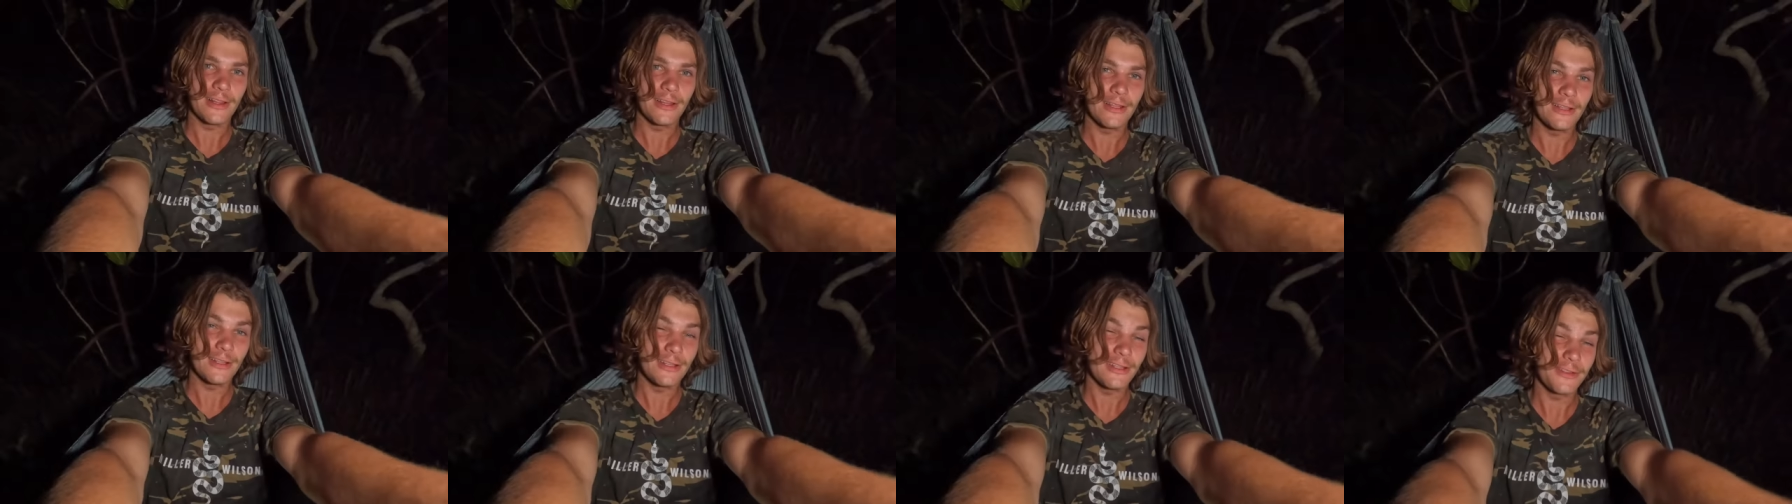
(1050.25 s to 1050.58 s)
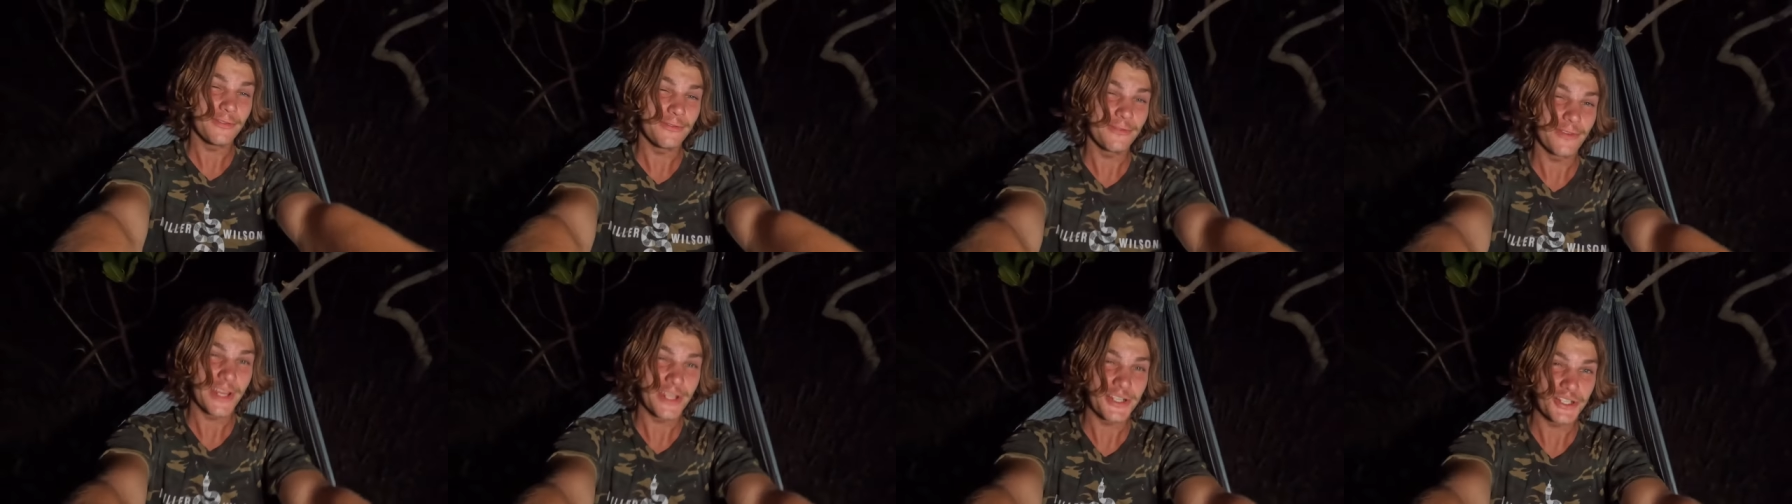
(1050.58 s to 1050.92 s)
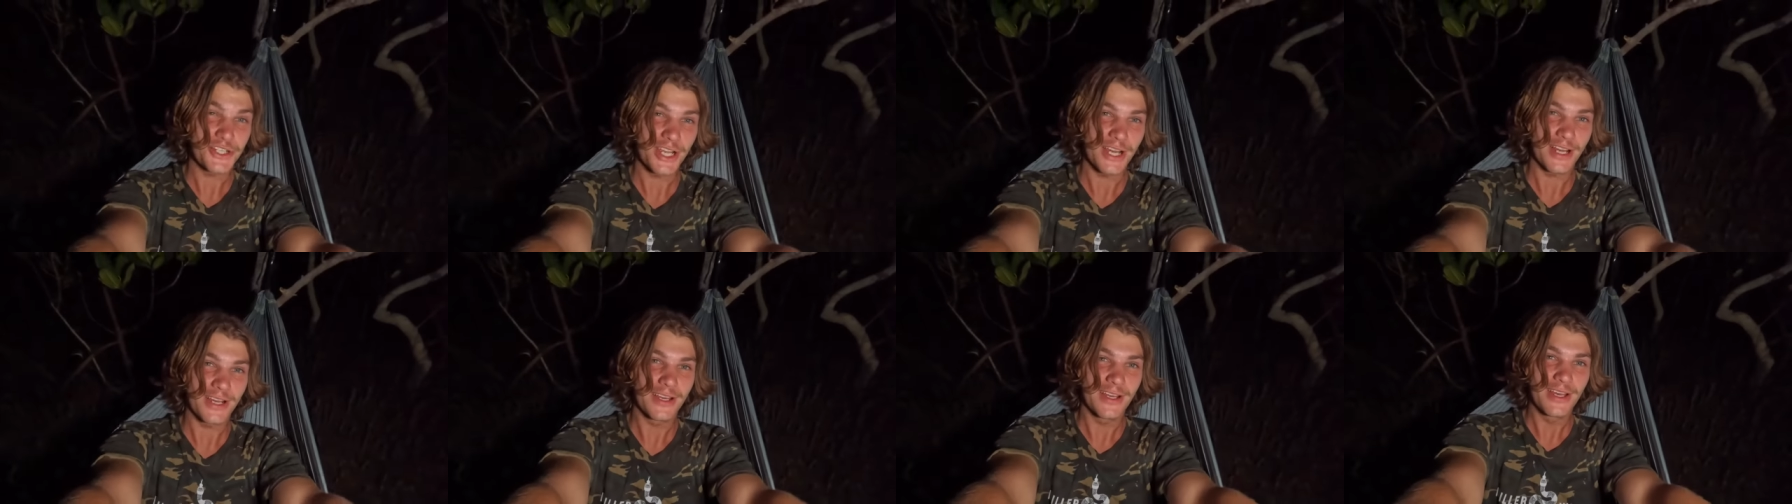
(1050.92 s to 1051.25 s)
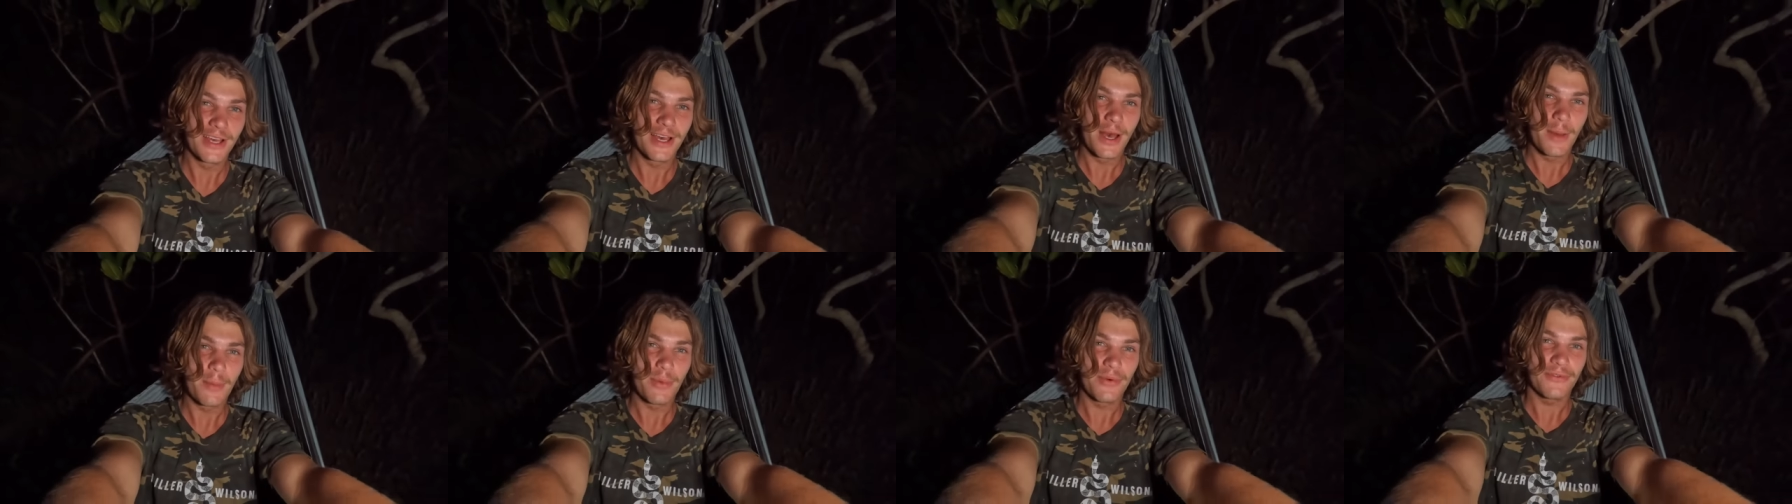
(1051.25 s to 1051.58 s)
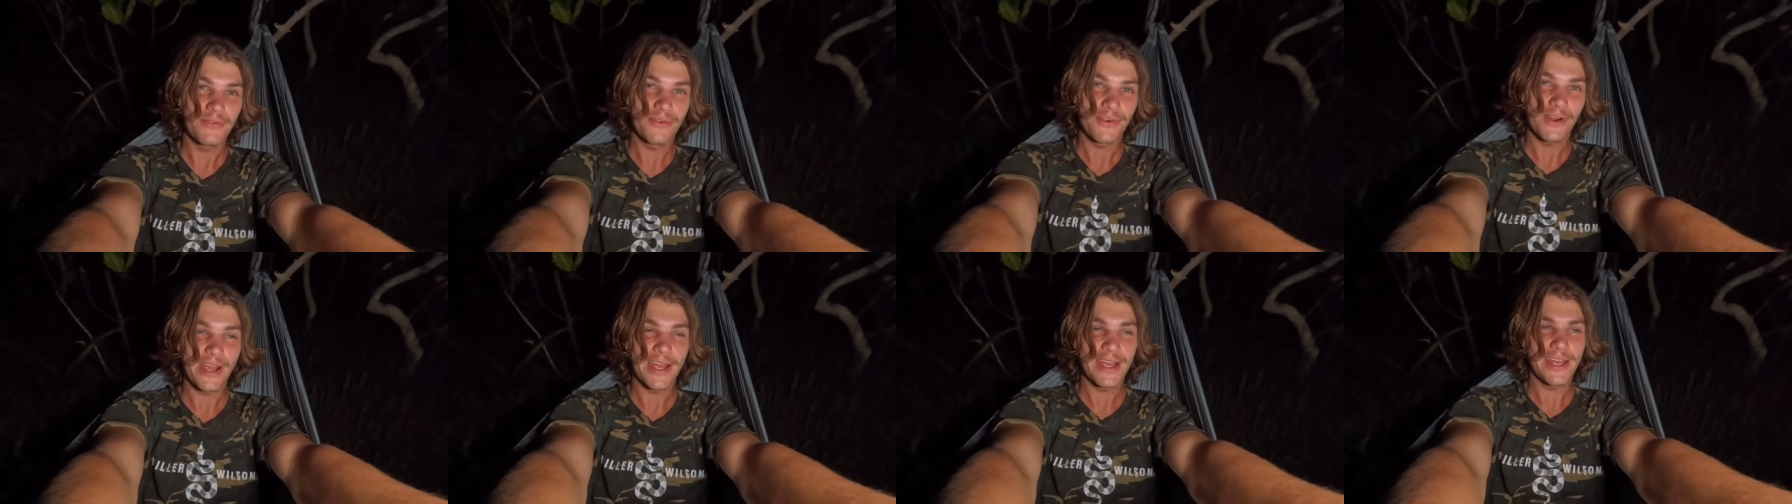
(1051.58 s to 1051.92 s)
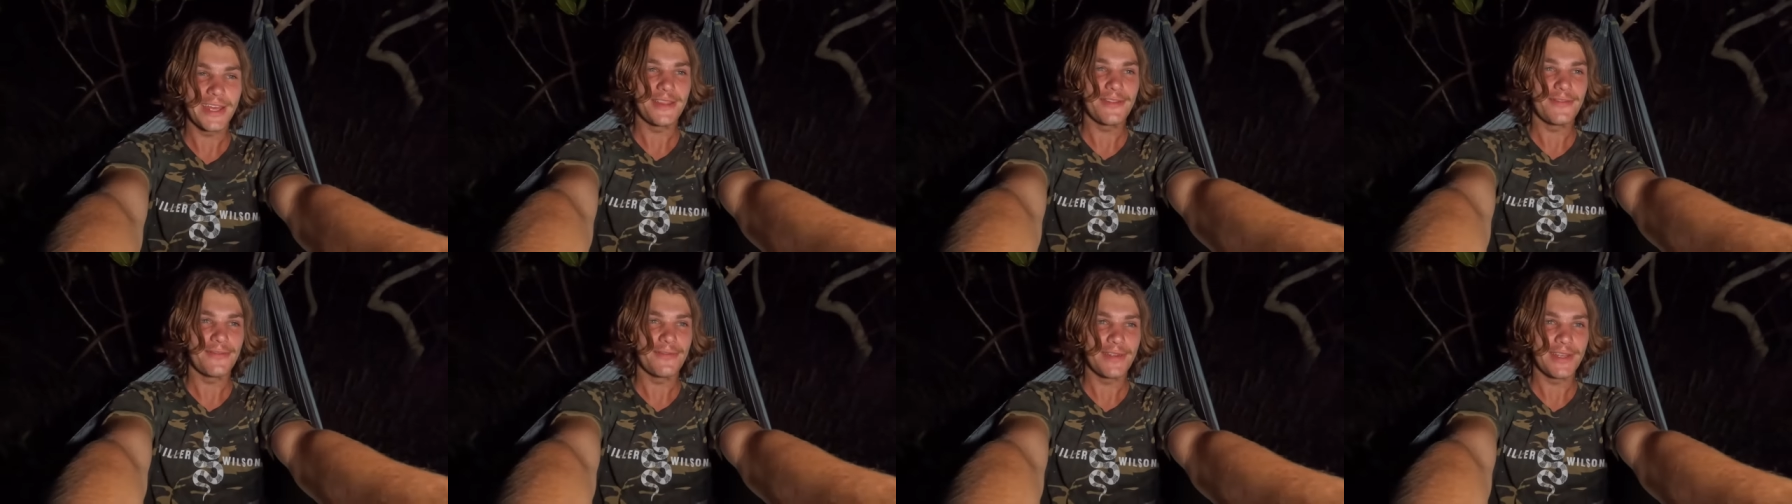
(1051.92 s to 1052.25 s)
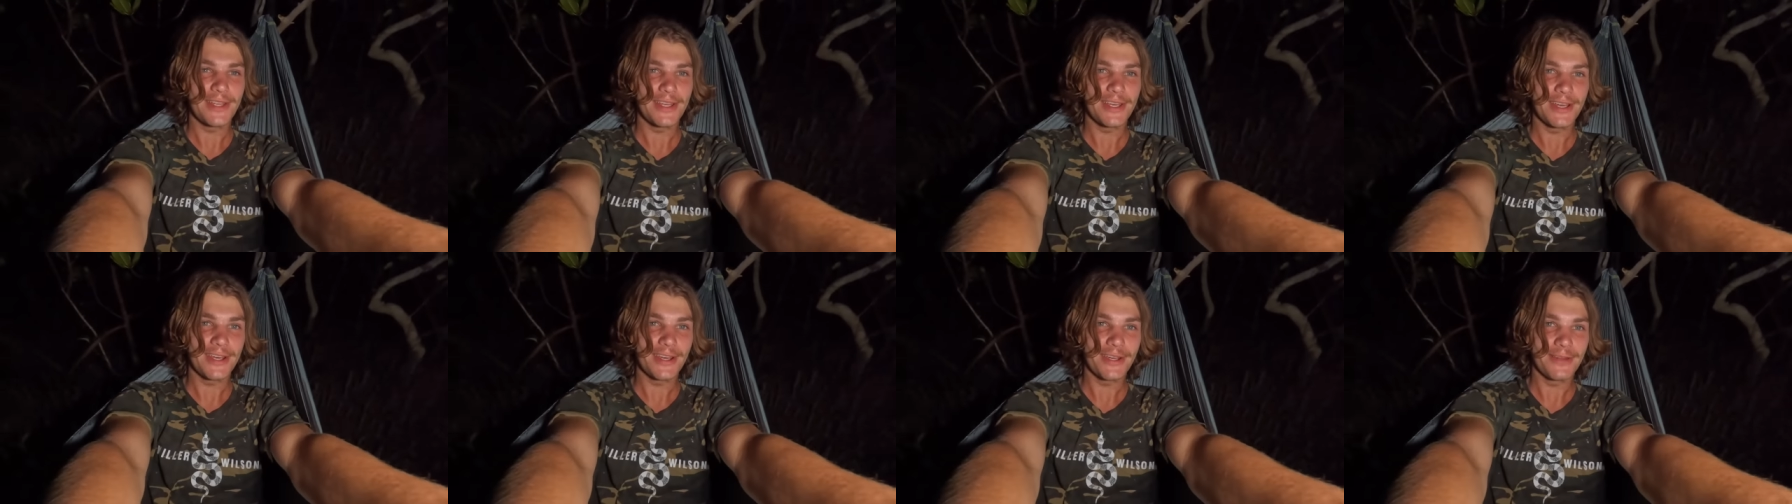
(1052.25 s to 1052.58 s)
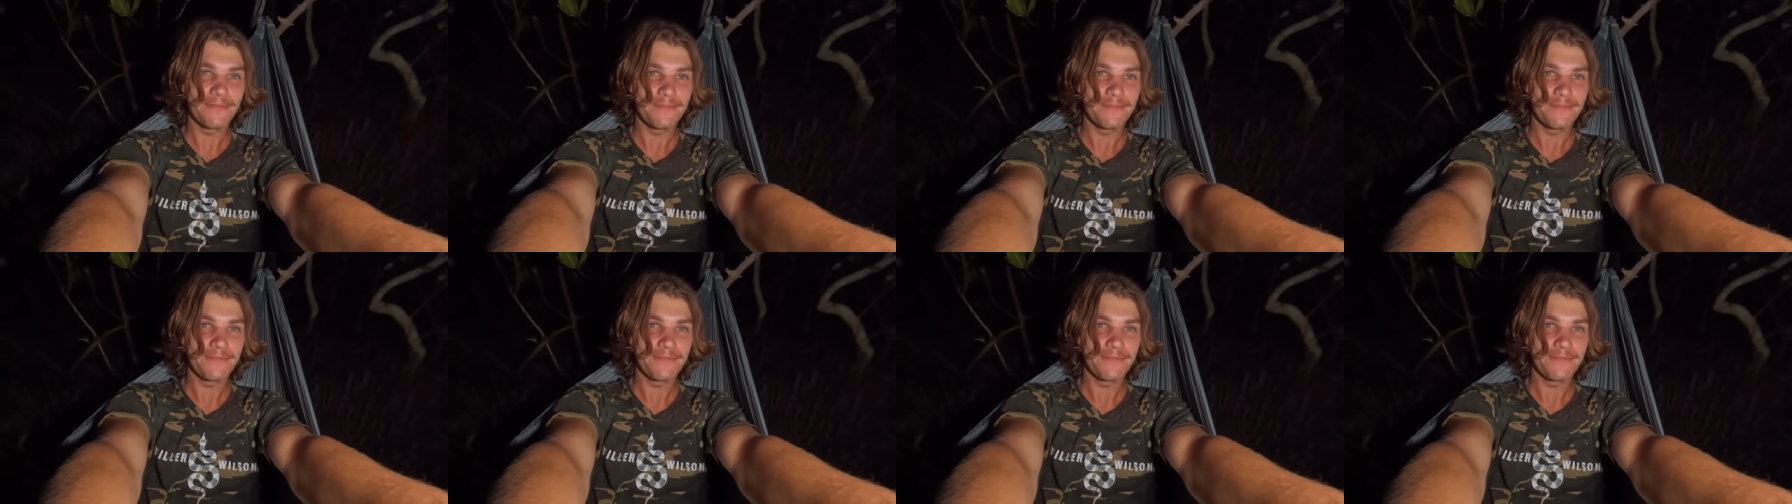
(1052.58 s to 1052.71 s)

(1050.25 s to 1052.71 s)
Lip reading: little adventure before I end the video.